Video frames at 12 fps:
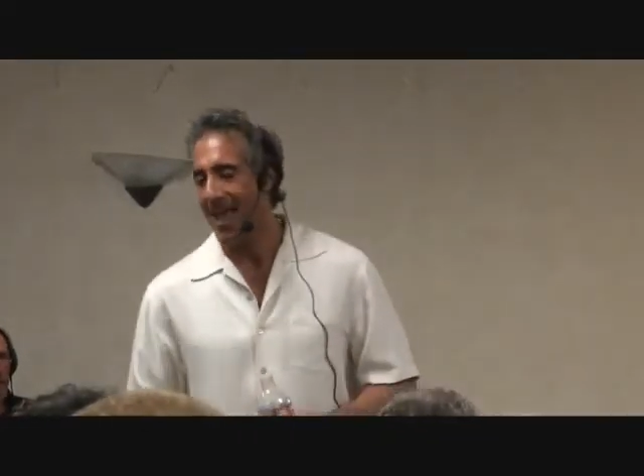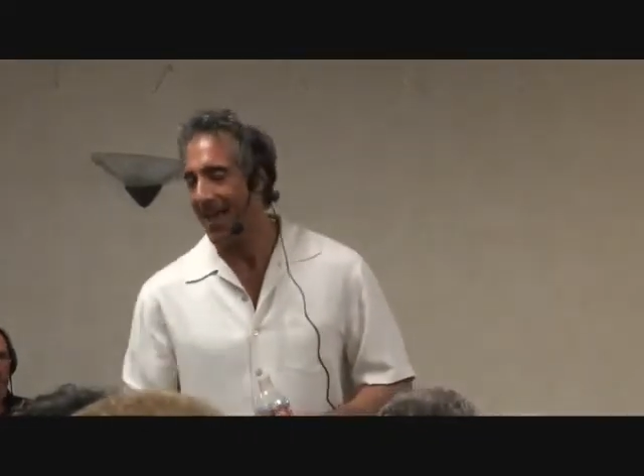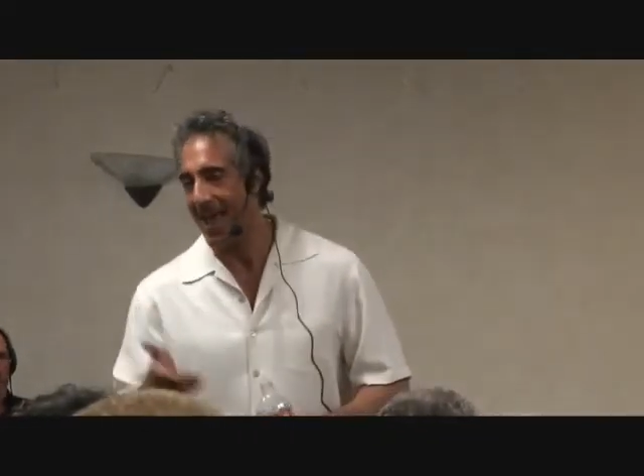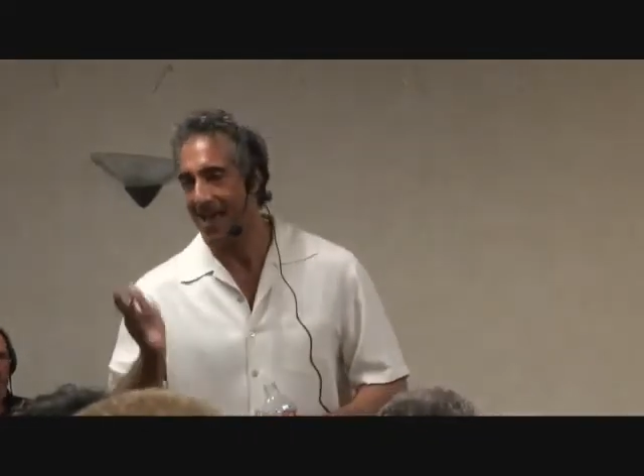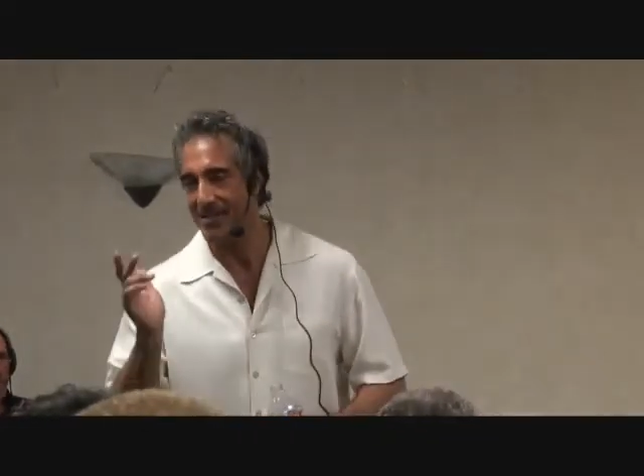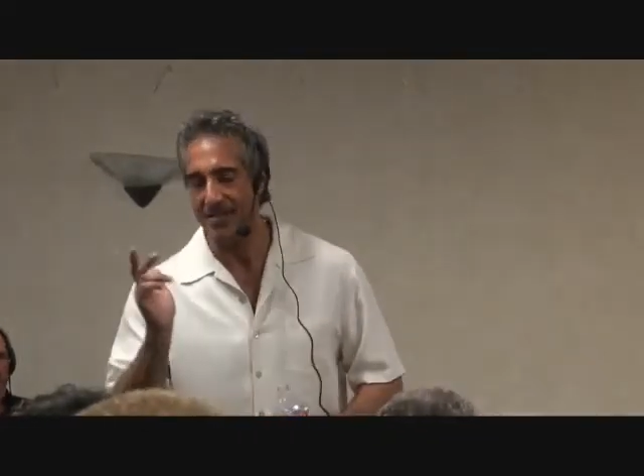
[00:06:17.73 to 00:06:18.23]

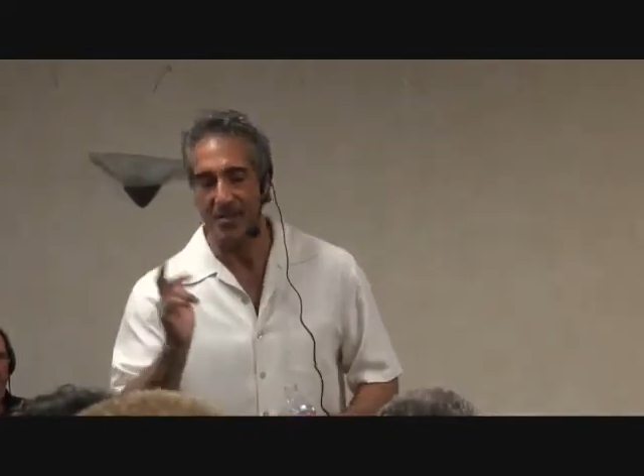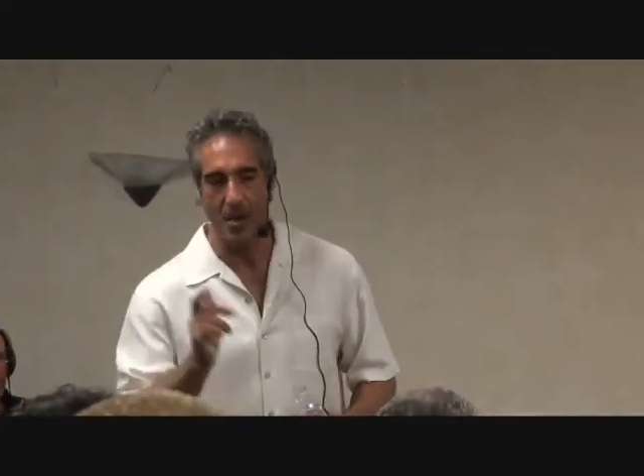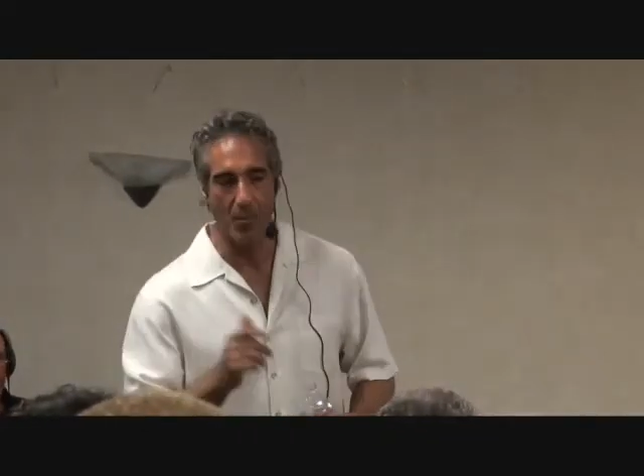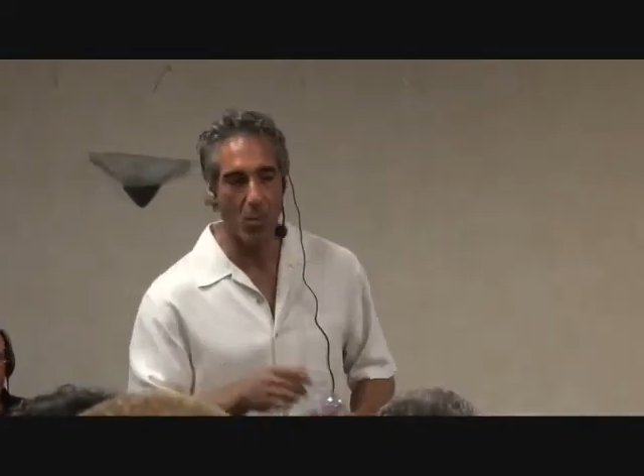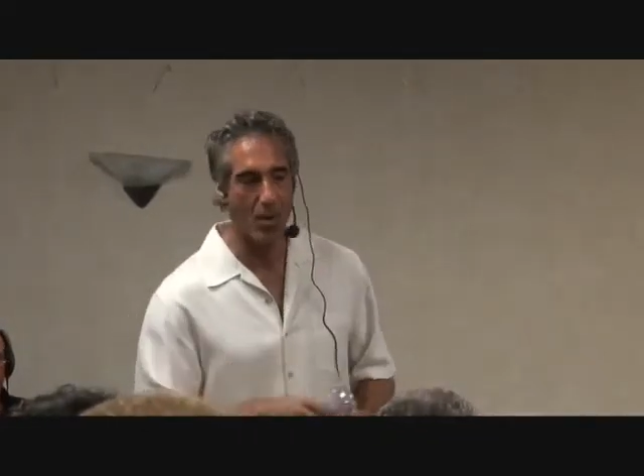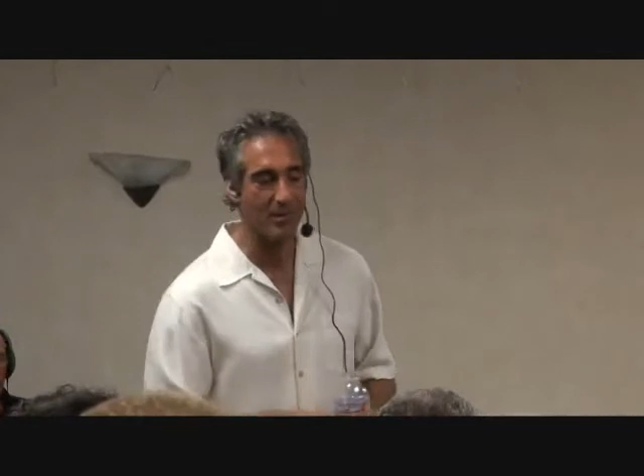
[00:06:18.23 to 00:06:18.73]
Antacids, the
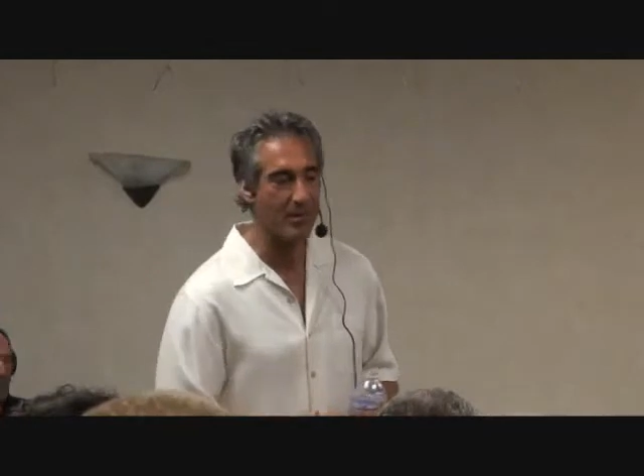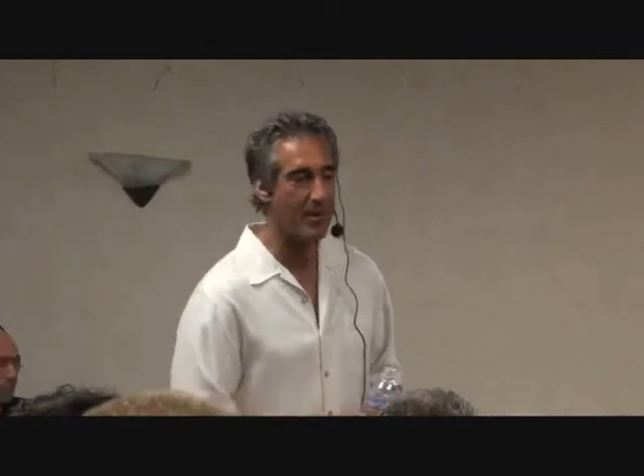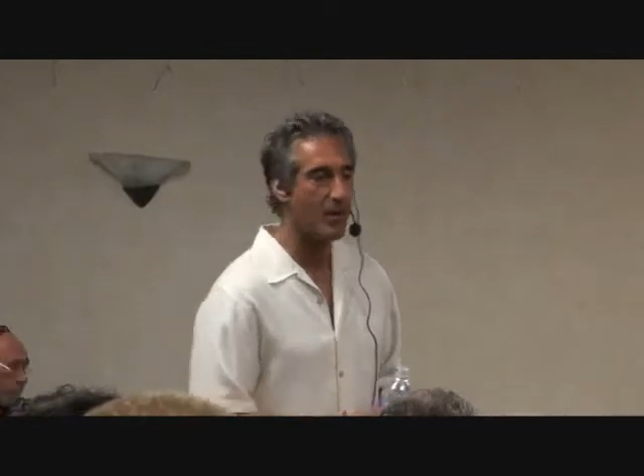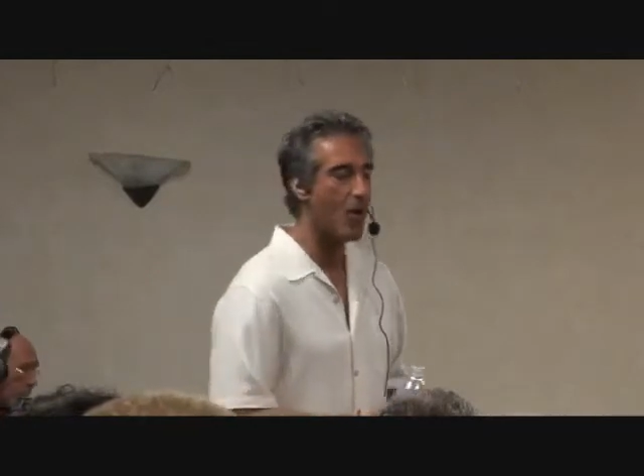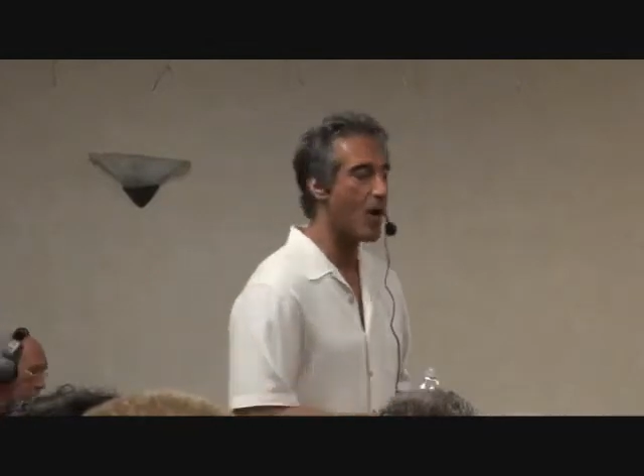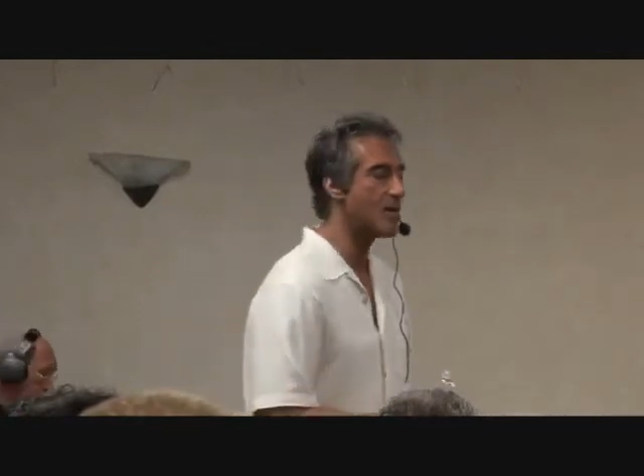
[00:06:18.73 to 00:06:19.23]
#1
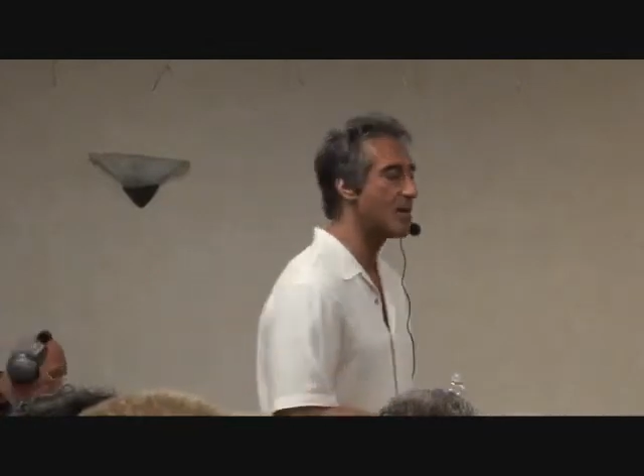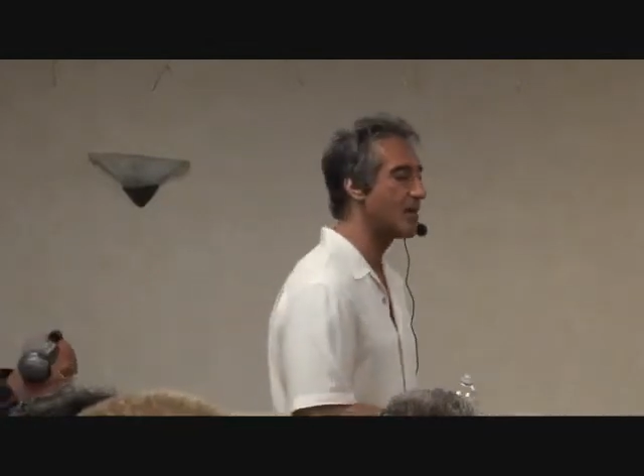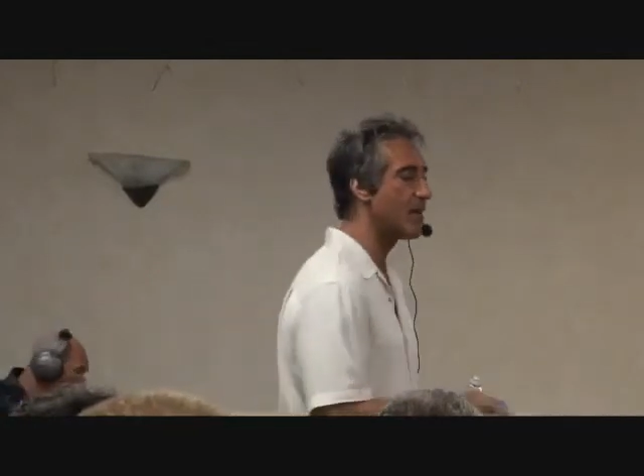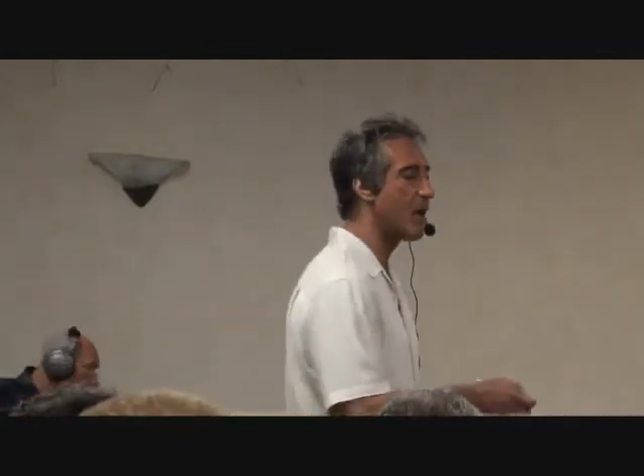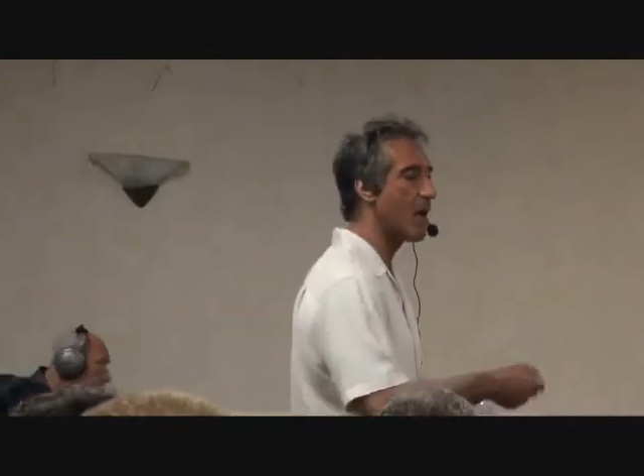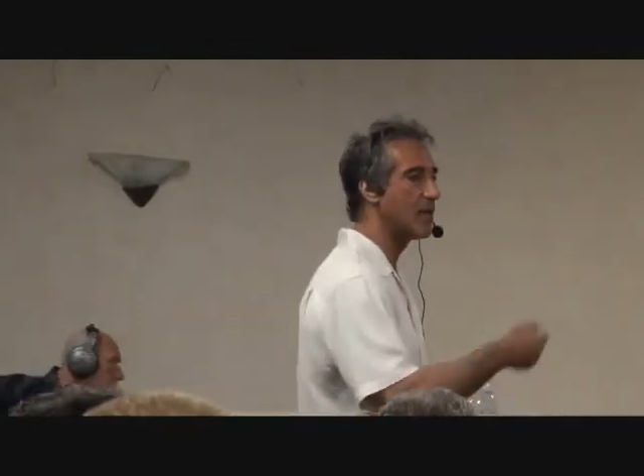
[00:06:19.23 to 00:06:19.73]

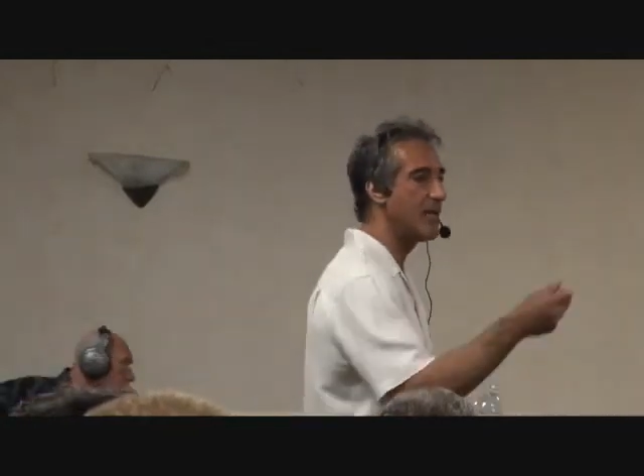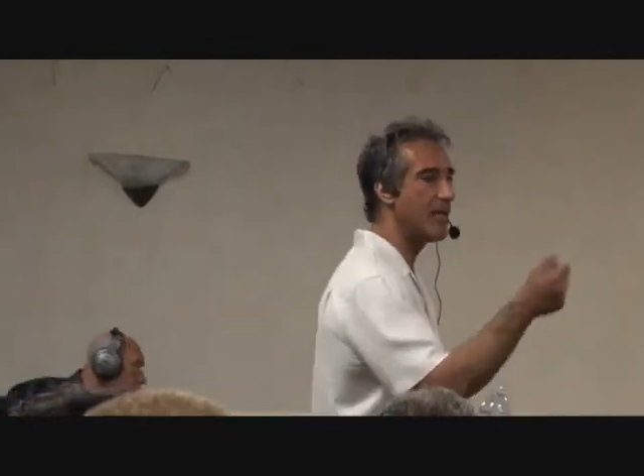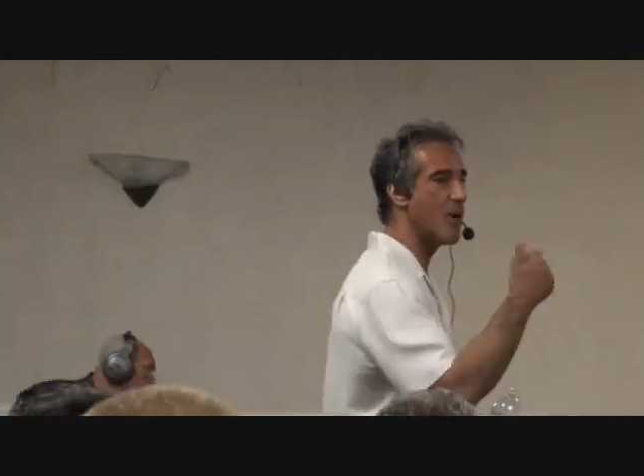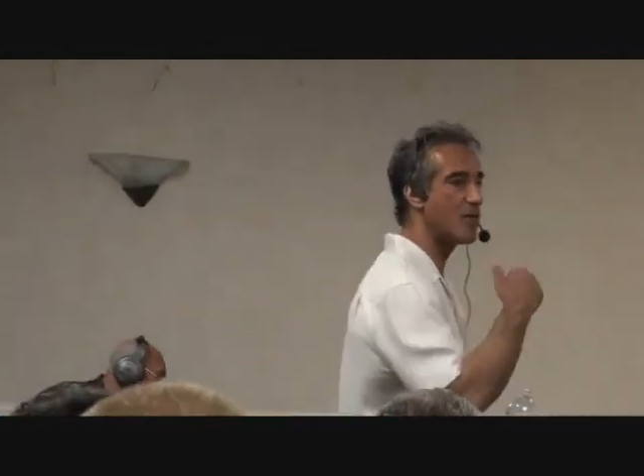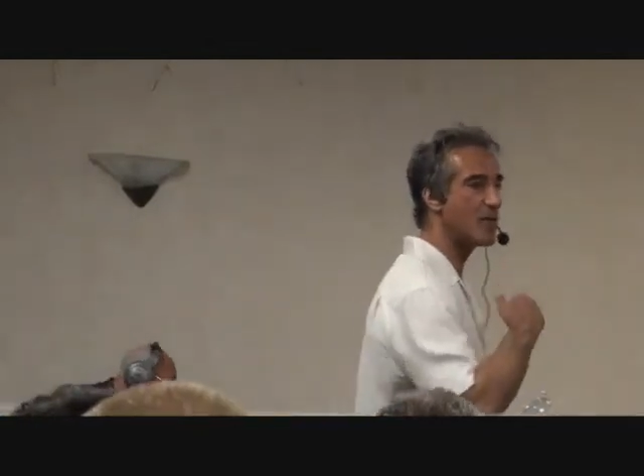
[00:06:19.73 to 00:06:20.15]
leading